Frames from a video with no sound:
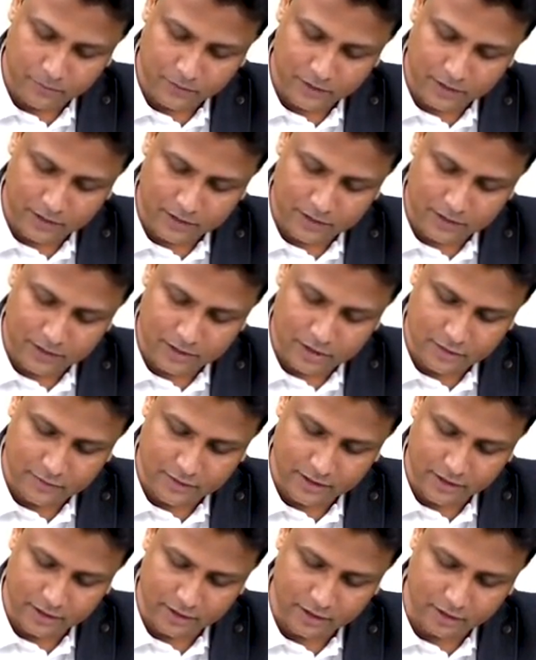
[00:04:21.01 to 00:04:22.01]
and this
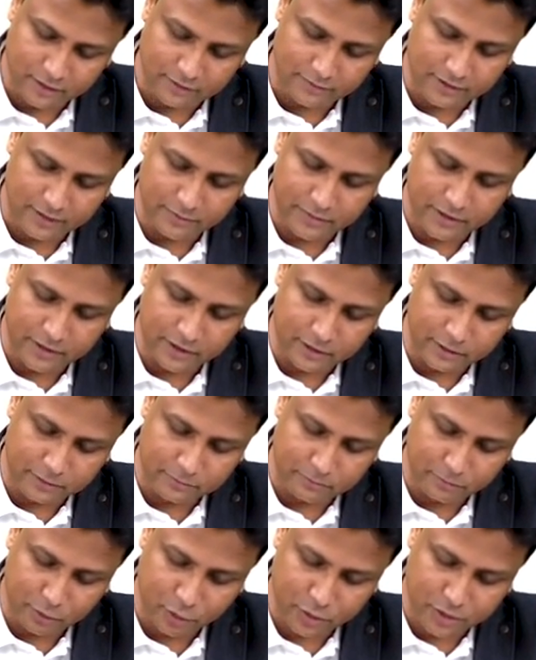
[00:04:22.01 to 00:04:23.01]
one here will be the
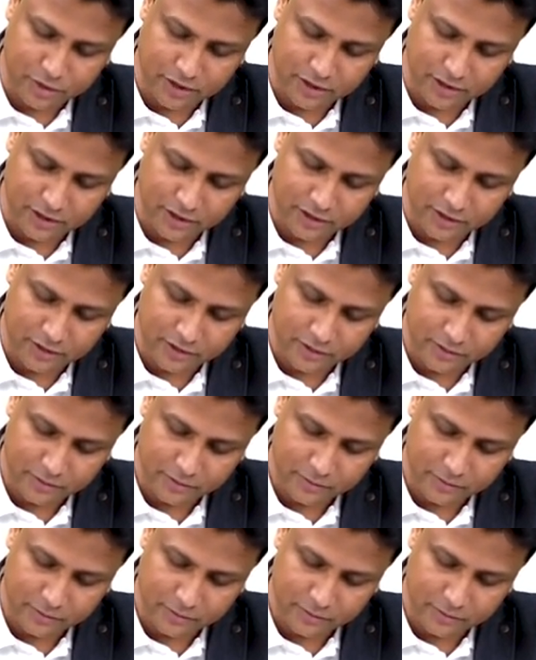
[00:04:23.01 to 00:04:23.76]
posterior